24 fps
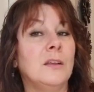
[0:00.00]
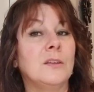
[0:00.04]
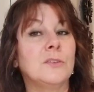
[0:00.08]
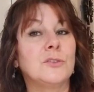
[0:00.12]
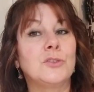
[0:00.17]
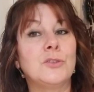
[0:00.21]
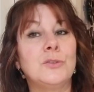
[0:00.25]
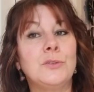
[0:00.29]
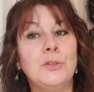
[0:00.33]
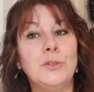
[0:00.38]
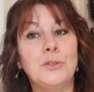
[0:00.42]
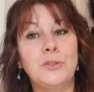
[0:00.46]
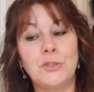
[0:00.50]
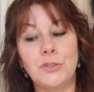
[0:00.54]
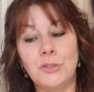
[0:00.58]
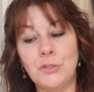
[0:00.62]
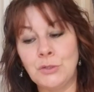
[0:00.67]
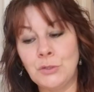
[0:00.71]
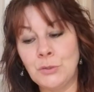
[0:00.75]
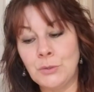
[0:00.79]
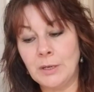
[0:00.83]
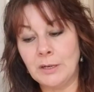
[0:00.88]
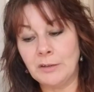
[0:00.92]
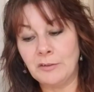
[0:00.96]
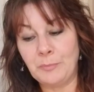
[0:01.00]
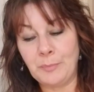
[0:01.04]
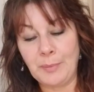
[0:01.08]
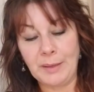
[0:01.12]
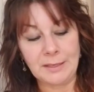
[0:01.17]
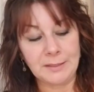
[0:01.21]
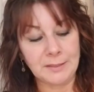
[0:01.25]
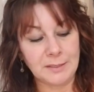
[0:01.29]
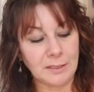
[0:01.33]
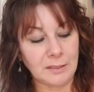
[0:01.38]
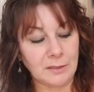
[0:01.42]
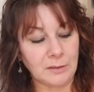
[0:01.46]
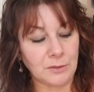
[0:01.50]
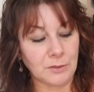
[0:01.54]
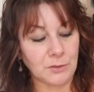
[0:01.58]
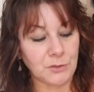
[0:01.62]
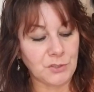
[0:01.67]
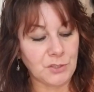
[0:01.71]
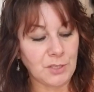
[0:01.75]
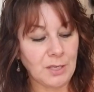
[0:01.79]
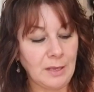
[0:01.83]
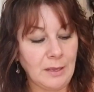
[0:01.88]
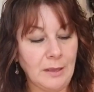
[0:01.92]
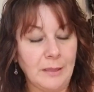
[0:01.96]
to the Two of
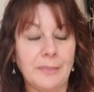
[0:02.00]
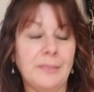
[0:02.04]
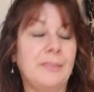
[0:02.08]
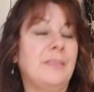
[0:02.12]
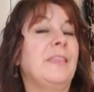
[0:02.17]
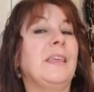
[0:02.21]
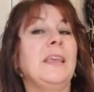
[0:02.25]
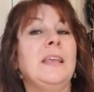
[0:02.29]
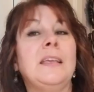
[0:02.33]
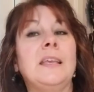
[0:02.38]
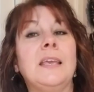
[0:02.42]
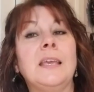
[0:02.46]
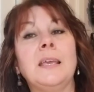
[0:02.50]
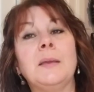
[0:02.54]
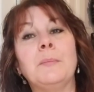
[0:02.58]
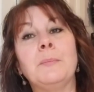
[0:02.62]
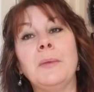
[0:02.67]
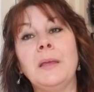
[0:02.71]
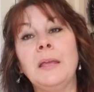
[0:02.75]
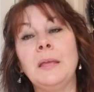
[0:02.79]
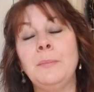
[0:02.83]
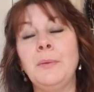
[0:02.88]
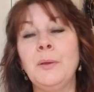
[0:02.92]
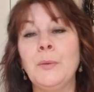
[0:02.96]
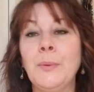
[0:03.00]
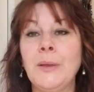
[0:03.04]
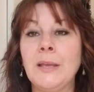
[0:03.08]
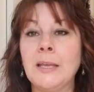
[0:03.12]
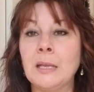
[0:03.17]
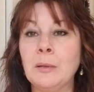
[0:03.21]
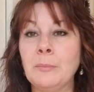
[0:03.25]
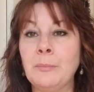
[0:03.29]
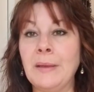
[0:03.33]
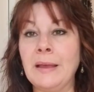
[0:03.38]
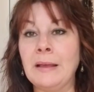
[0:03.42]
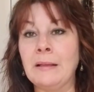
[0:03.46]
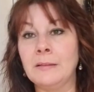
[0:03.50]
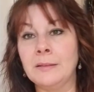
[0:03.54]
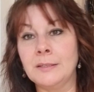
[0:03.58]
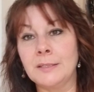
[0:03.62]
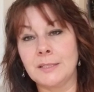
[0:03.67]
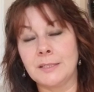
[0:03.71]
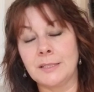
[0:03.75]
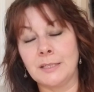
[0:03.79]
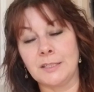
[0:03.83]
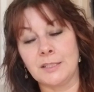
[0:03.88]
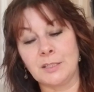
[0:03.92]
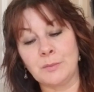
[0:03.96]
Pentacles, thinking maybe we can balance
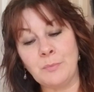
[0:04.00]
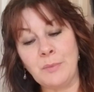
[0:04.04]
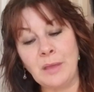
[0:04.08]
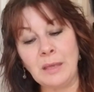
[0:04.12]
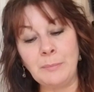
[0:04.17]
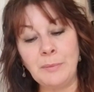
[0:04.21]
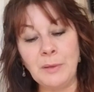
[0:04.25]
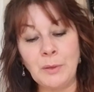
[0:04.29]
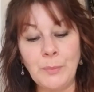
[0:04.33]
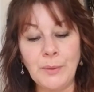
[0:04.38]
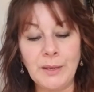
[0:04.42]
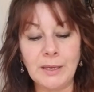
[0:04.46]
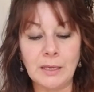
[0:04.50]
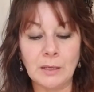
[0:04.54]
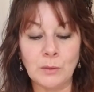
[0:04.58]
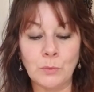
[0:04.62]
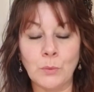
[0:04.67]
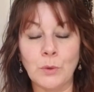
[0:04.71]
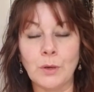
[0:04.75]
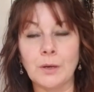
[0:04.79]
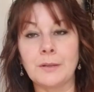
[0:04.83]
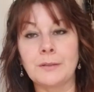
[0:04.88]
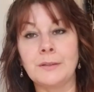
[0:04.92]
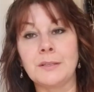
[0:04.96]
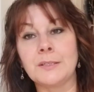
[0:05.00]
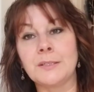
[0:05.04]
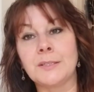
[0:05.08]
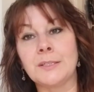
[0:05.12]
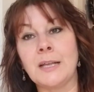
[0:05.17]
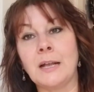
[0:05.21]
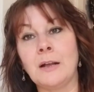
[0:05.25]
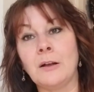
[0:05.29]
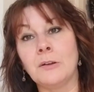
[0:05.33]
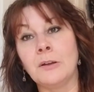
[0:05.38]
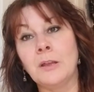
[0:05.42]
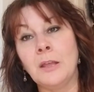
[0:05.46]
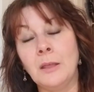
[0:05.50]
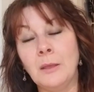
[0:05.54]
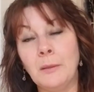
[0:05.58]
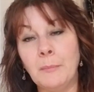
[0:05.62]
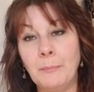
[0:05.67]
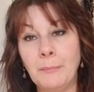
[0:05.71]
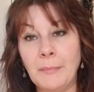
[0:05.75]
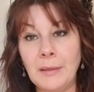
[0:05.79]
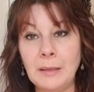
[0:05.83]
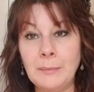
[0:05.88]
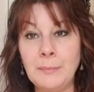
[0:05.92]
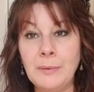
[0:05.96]
this, maybe we can work this out,
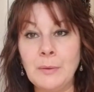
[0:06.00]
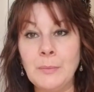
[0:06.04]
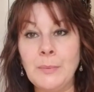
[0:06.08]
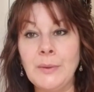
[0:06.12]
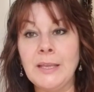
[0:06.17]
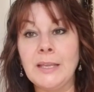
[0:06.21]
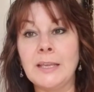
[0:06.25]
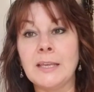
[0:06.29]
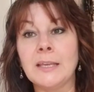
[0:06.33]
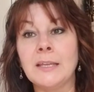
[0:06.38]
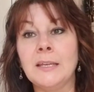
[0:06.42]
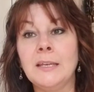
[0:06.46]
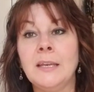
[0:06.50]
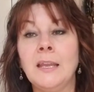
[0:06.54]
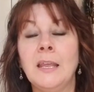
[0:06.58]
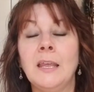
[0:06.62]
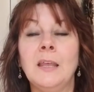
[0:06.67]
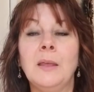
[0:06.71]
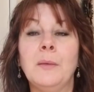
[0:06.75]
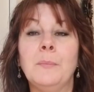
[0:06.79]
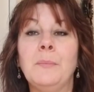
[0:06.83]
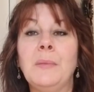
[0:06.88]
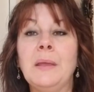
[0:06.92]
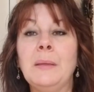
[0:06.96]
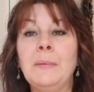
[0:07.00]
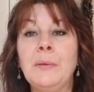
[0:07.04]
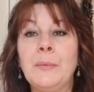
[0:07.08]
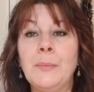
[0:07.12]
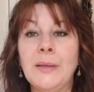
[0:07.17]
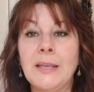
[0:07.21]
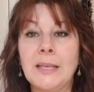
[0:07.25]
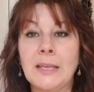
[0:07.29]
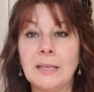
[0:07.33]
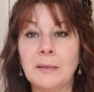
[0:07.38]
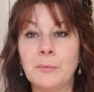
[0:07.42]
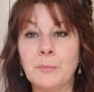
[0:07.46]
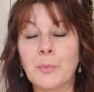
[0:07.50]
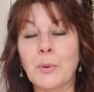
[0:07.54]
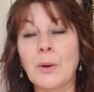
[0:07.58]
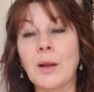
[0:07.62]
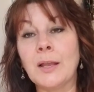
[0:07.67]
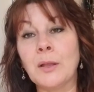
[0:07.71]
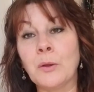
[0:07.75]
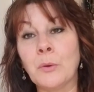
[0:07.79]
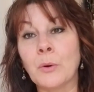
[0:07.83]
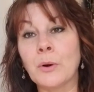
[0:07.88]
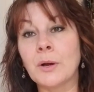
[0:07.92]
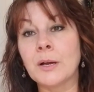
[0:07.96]
maybe we can maybe we can
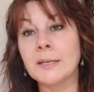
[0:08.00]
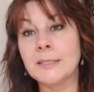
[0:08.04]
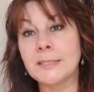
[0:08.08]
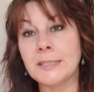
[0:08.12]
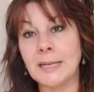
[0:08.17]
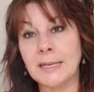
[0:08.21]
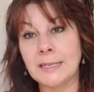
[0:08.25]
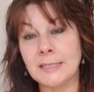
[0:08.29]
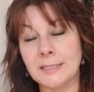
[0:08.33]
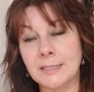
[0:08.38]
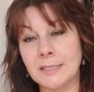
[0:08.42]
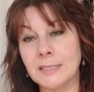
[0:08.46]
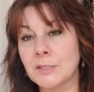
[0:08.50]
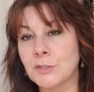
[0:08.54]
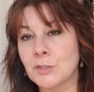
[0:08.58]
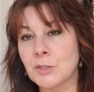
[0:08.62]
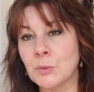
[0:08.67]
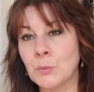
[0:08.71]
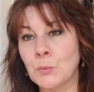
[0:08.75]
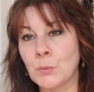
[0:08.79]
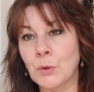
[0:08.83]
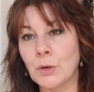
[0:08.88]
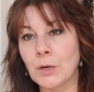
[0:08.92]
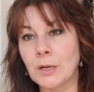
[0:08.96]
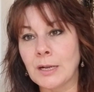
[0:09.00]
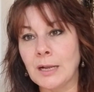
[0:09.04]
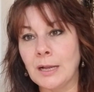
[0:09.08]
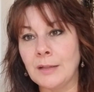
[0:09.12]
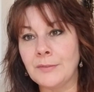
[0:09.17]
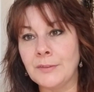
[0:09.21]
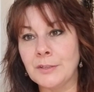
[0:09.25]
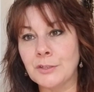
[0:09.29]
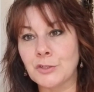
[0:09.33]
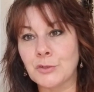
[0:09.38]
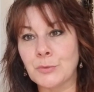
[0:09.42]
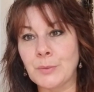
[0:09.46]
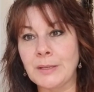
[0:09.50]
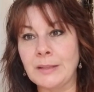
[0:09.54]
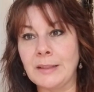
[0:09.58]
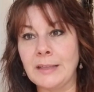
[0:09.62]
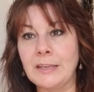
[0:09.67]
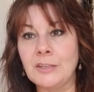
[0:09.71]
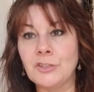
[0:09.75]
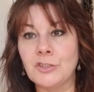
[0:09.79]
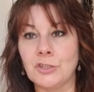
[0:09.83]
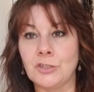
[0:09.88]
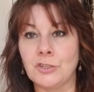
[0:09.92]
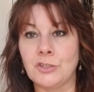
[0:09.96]
prioritize this and work on this
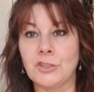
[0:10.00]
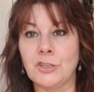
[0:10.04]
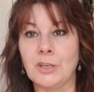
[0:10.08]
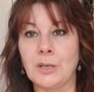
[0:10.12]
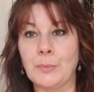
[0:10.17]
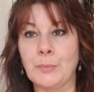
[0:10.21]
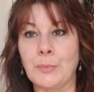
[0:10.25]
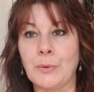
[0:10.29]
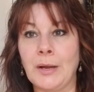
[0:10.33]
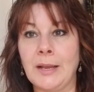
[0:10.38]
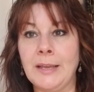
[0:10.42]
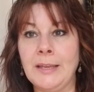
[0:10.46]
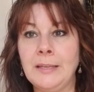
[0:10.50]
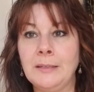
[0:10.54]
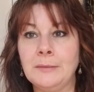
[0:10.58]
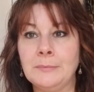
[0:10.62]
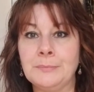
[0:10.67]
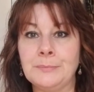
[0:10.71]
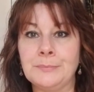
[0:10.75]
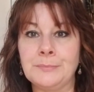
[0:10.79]
relationship, right?